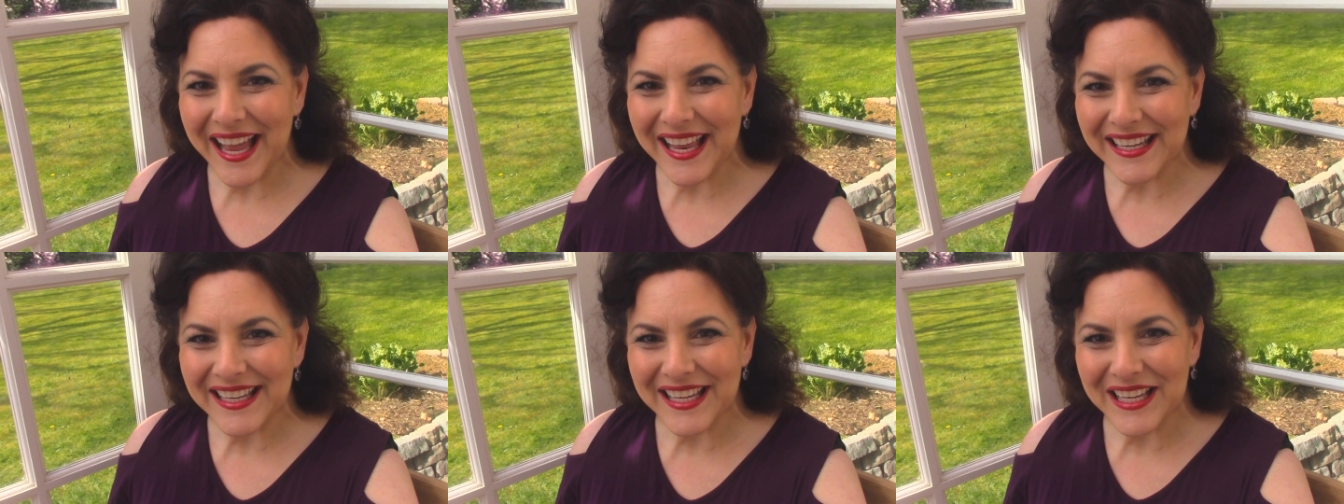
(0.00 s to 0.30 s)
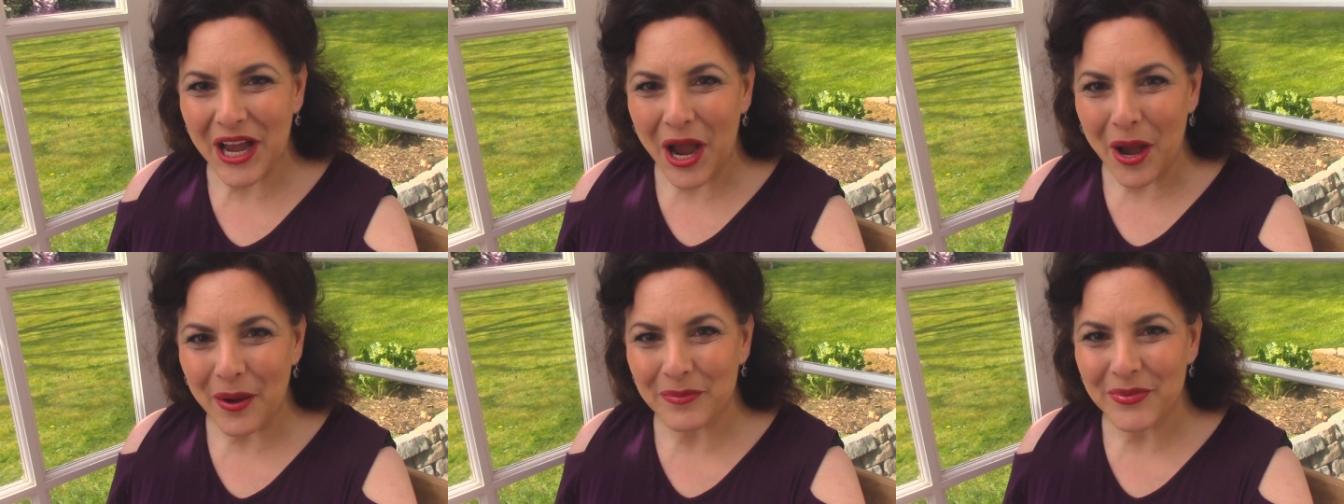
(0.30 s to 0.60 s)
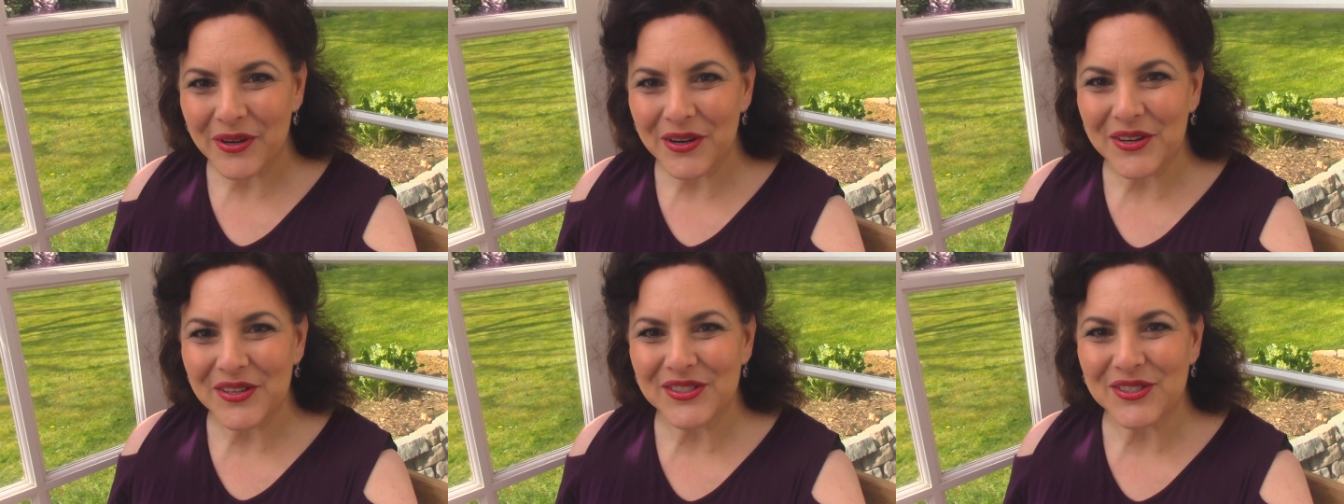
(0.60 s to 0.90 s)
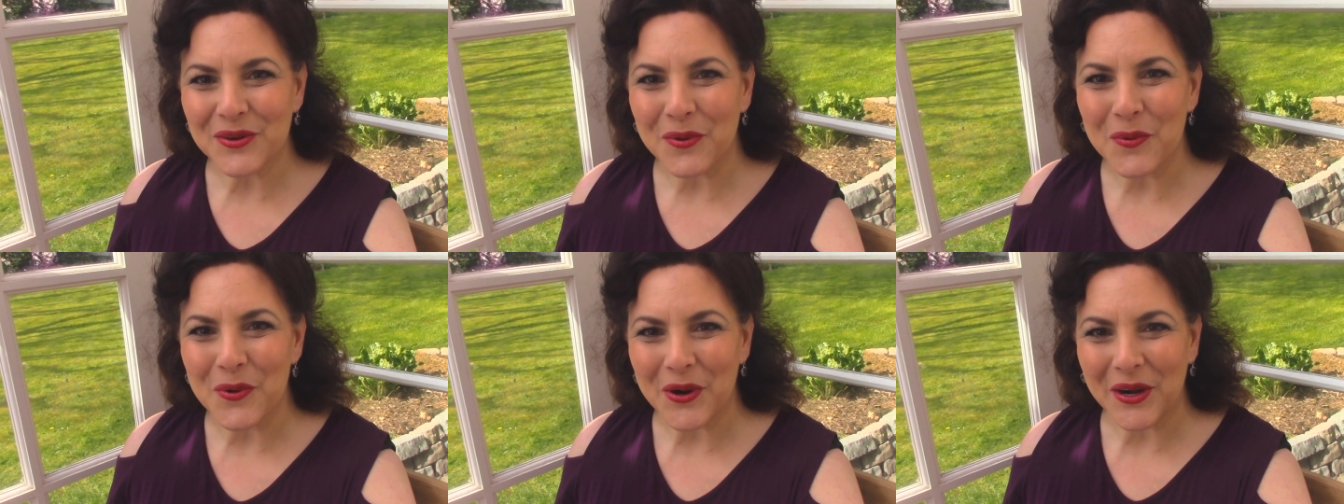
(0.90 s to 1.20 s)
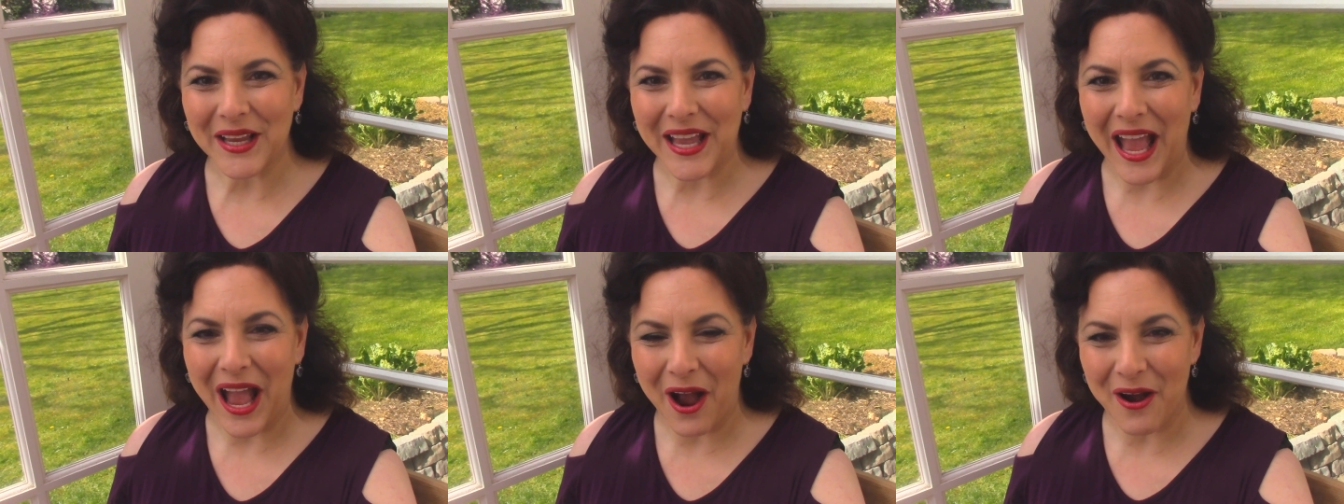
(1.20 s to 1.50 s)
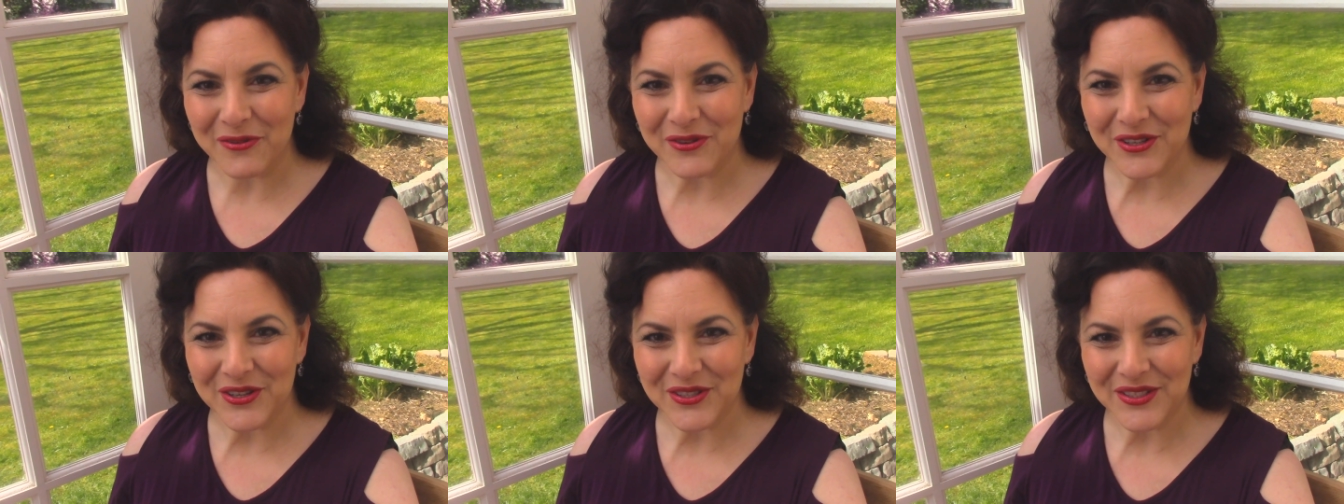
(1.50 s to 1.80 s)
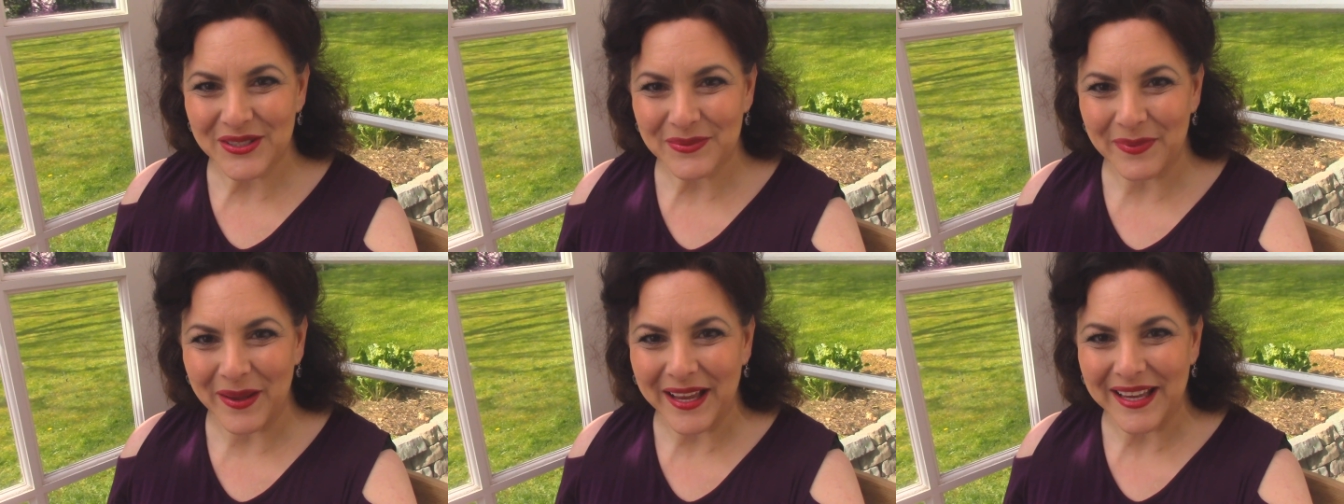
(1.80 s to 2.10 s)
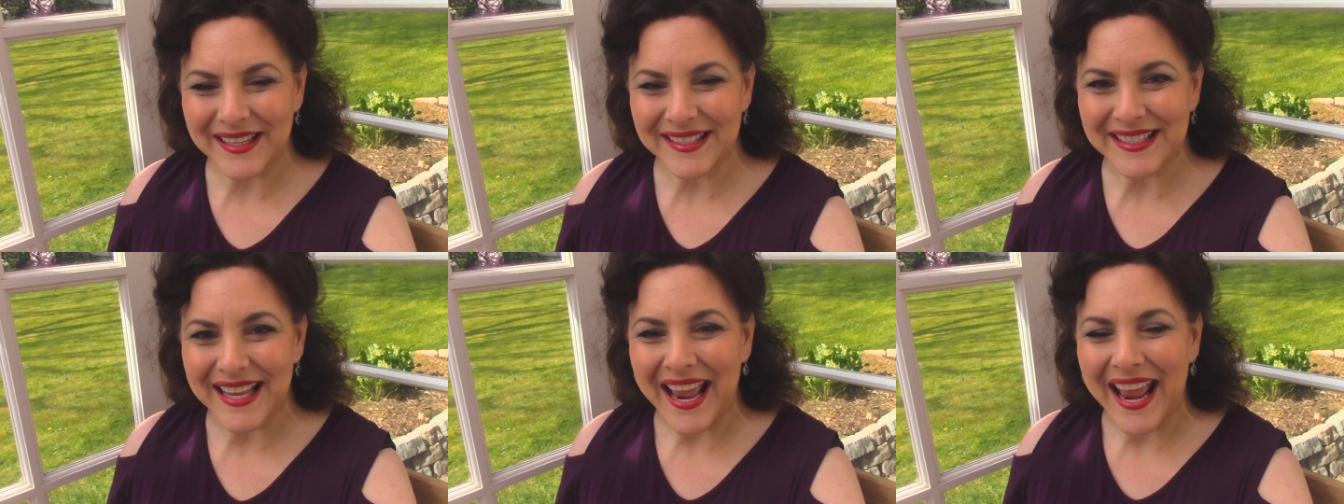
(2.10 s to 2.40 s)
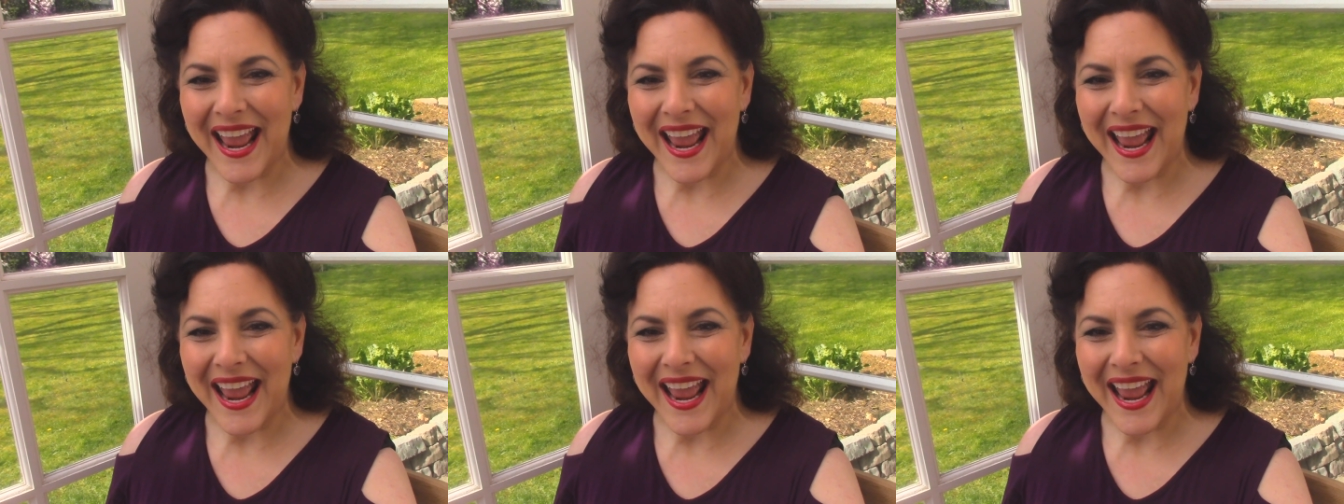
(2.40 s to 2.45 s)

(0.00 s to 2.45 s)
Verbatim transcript: any cupboards or counter space.